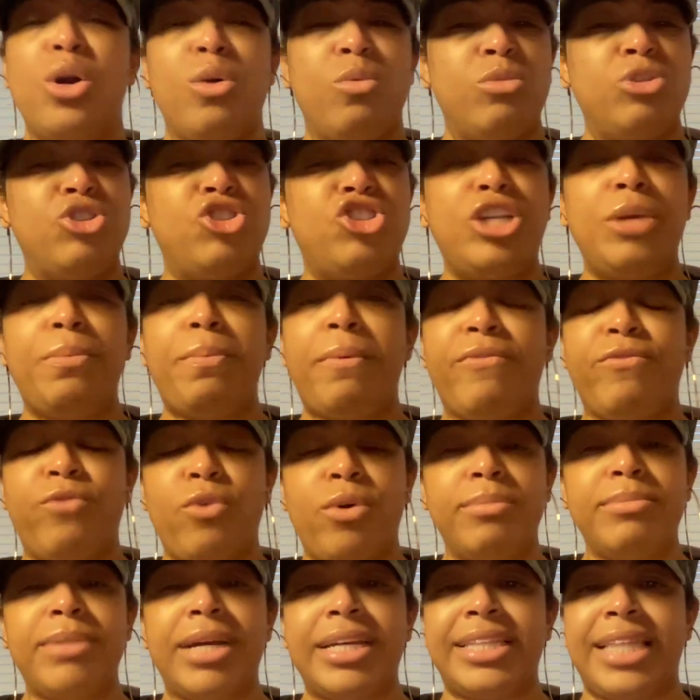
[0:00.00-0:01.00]
when she
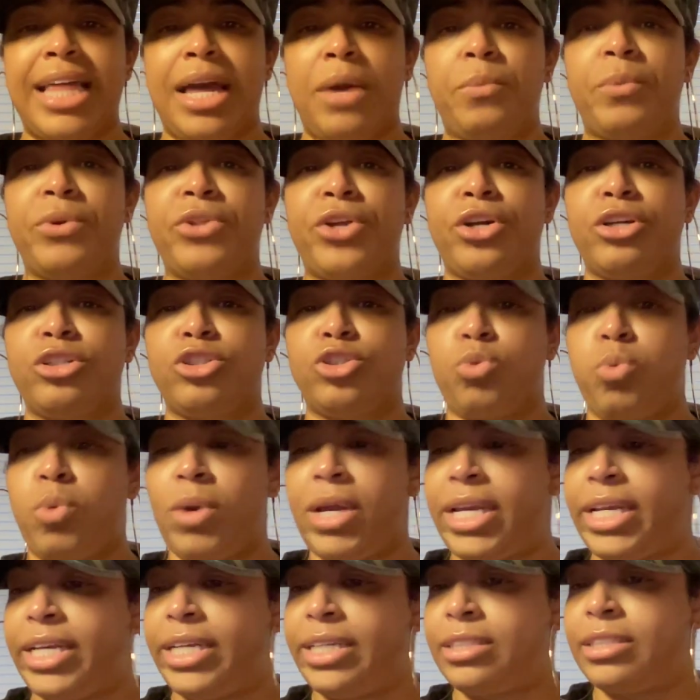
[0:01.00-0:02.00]
performed like that with her
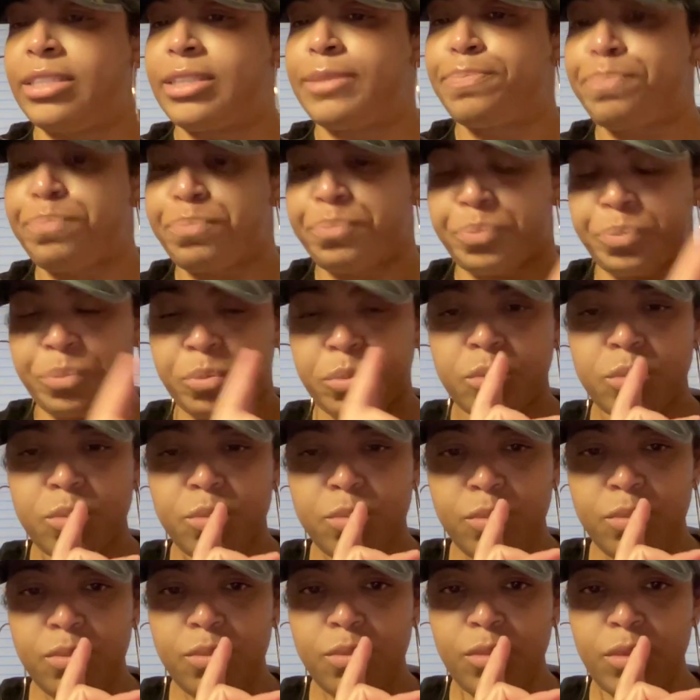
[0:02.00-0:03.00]
twins,
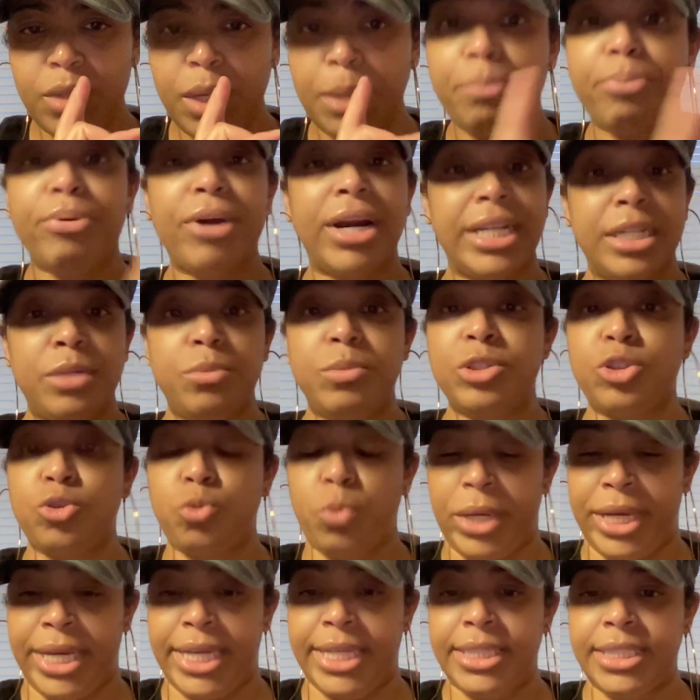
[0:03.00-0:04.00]
pregnant with
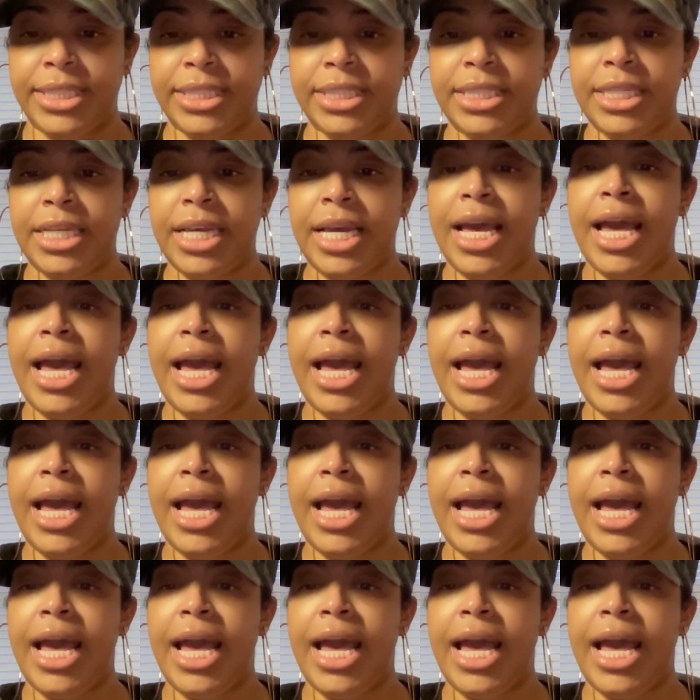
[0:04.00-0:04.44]
twins.